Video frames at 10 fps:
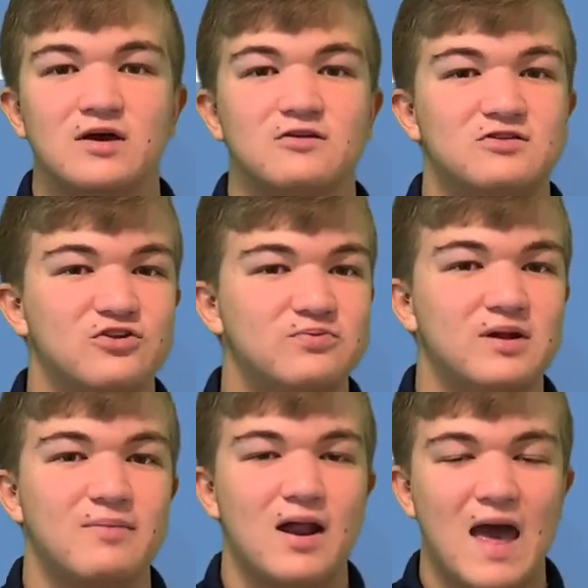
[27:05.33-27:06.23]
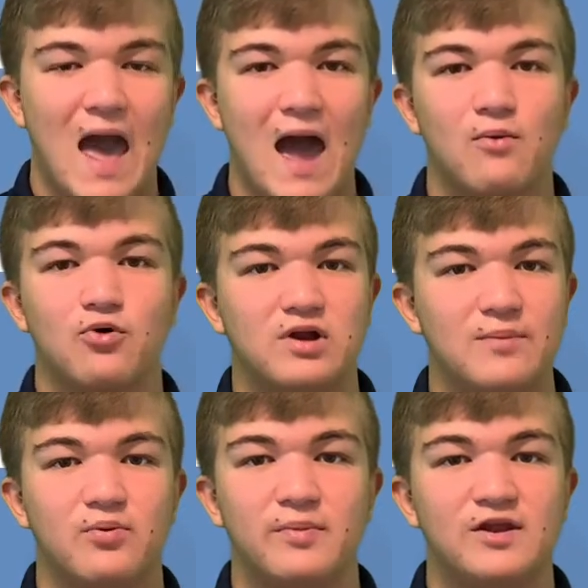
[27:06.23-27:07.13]
He said spent about an hour and
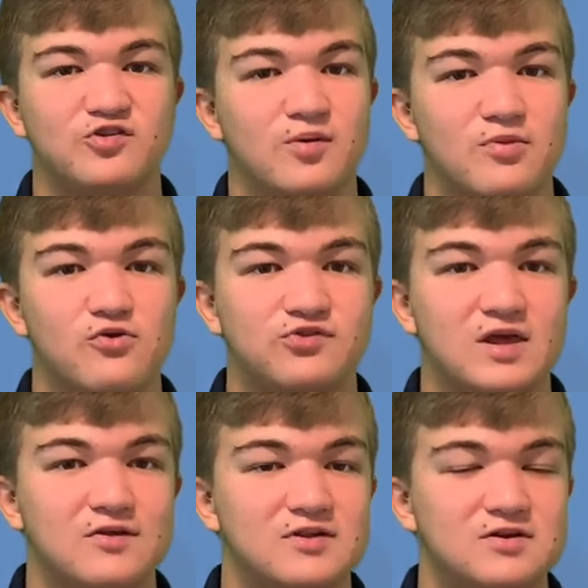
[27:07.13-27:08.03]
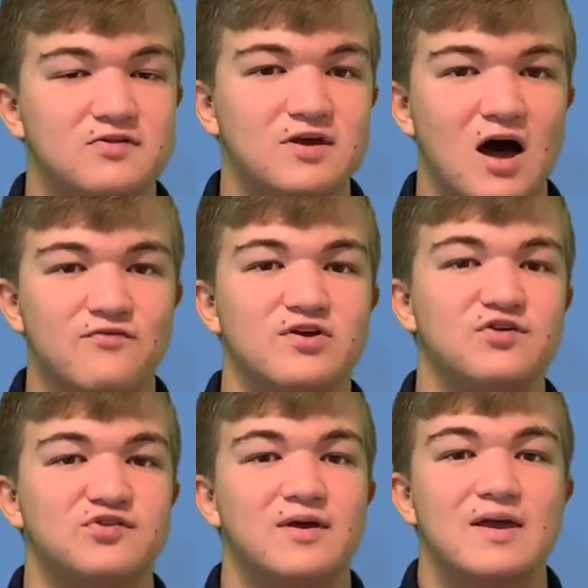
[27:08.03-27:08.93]
implemented some of those things into the
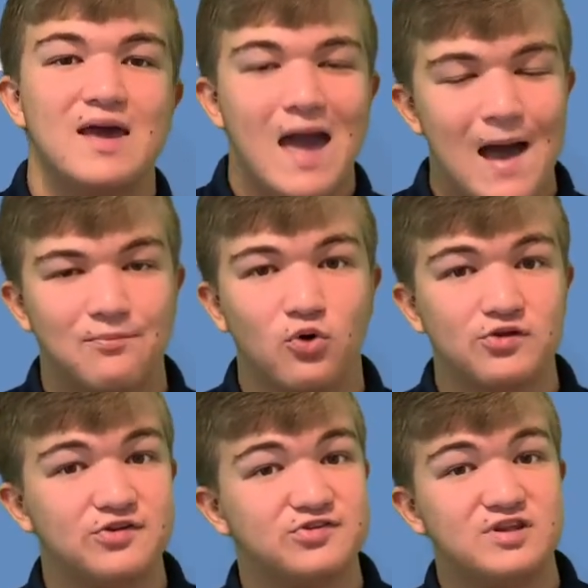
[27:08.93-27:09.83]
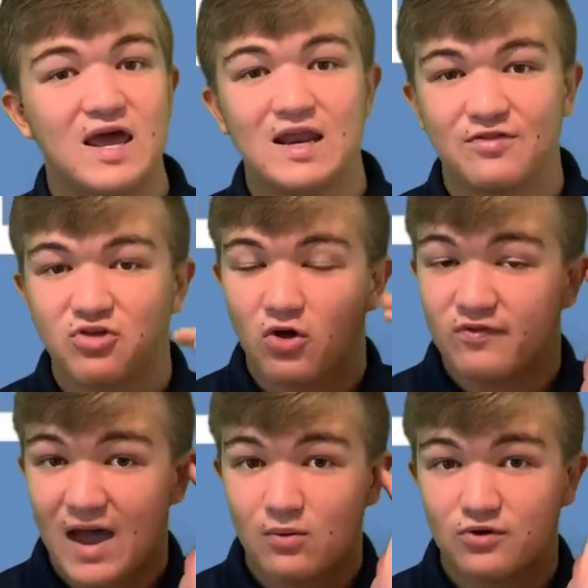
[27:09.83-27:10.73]
offense at Boise State. I thought
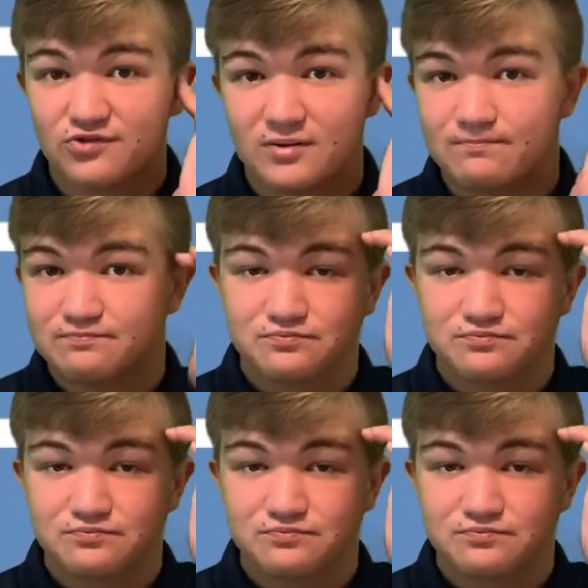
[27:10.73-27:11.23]
that was an